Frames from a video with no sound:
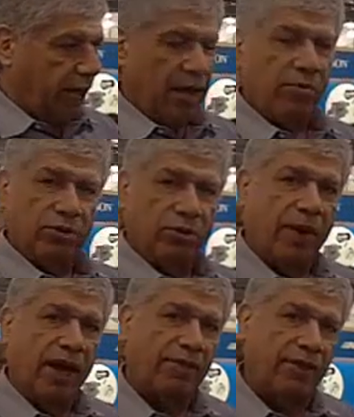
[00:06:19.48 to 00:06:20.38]
able to
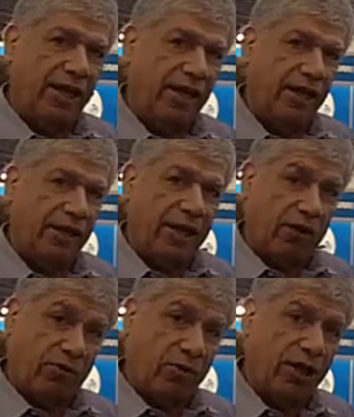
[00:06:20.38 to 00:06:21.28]
make the
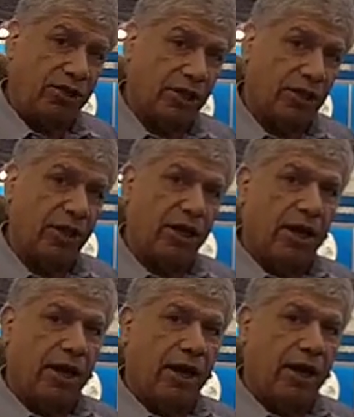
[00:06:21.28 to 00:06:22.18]
characterization,
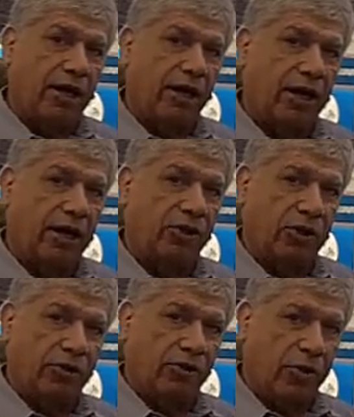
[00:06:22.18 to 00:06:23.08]

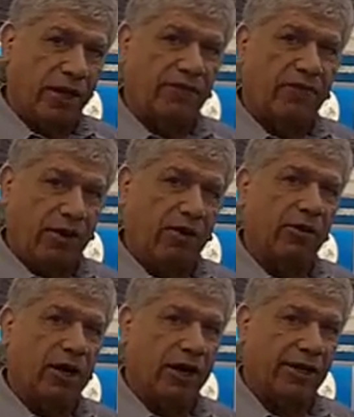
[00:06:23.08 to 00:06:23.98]
noise
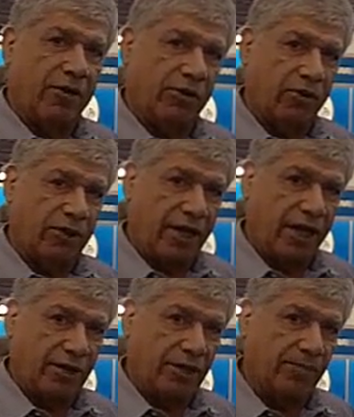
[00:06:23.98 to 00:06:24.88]
figure
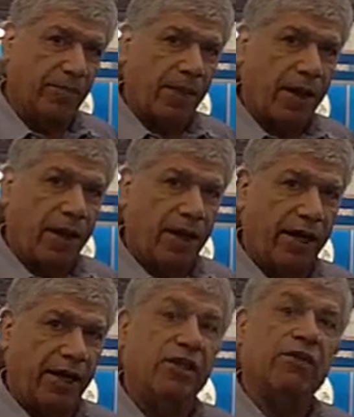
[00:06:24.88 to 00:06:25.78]
characterization
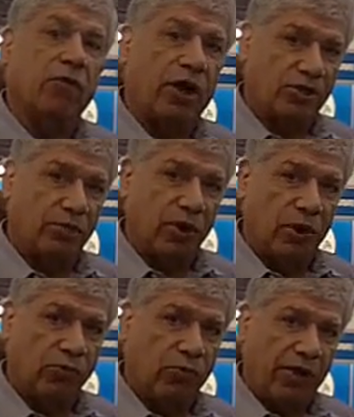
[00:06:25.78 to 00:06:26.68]
in differential
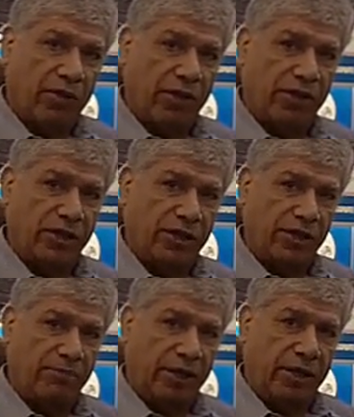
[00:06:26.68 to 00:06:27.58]
mode, rather than just
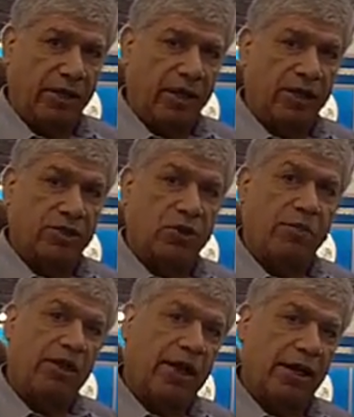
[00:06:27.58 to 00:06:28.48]
simply
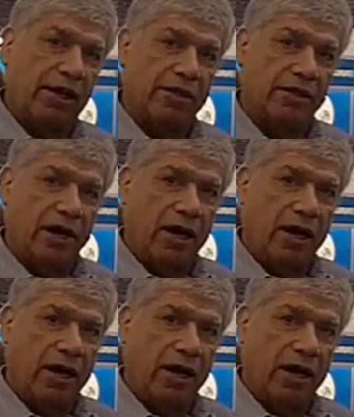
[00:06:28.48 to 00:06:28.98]
assuming that is